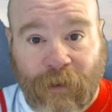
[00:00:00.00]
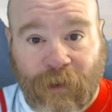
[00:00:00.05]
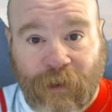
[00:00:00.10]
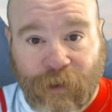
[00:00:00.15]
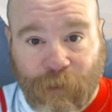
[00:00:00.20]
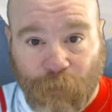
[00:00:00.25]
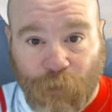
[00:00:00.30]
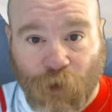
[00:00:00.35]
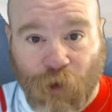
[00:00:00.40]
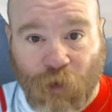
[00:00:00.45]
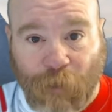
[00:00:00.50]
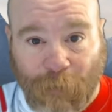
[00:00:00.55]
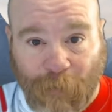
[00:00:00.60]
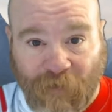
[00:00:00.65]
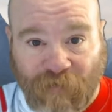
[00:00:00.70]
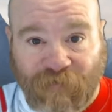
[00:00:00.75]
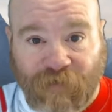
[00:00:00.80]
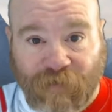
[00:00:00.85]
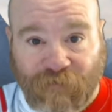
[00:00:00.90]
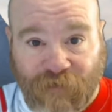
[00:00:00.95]
The morning of my
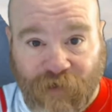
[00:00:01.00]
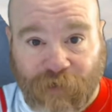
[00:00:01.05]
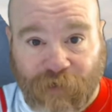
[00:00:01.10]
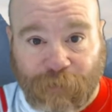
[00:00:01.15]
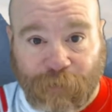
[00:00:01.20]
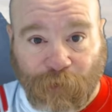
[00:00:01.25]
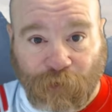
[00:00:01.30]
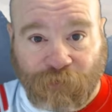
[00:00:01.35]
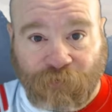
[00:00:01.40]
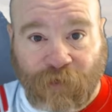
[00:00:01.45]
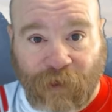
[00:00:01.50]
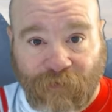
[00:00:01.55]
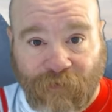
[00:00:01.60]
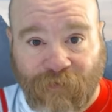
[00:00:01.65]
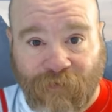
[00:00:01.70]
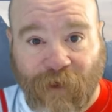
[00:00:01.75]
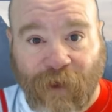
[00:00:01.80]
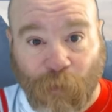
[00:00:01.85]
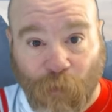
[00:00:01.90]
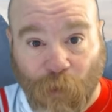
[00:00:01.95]
50th birthday. It's
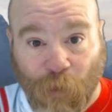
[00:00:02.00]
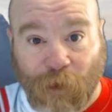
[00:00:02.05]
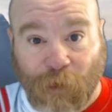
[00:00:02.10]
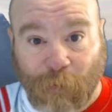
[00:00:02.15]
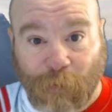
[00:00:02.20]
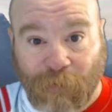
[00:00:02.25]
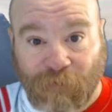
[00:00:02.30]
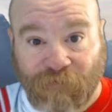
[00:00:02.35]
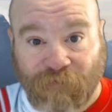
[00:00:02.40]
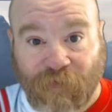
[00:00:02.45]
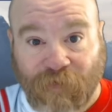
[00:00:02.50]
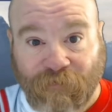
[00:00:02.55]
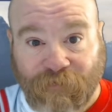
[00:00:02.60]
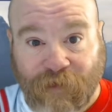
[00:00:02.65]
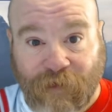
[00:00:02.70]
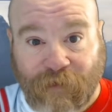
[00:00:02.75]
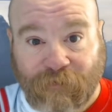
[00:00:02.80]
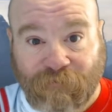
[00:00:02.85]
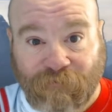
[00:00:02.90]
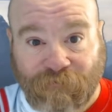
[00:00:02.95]
like, welcome to
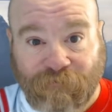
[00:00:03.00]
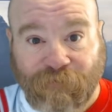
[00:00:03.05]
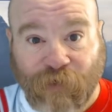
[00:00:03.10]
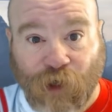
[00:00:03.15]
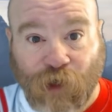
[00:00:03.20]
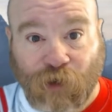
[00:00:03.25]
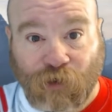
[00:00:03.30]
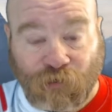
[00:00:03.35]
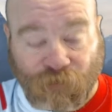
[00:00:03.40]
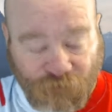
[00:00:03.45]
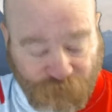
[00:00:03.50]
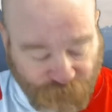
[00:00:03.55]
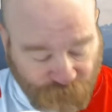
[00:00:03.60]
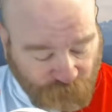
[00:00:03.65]
50, fuckers.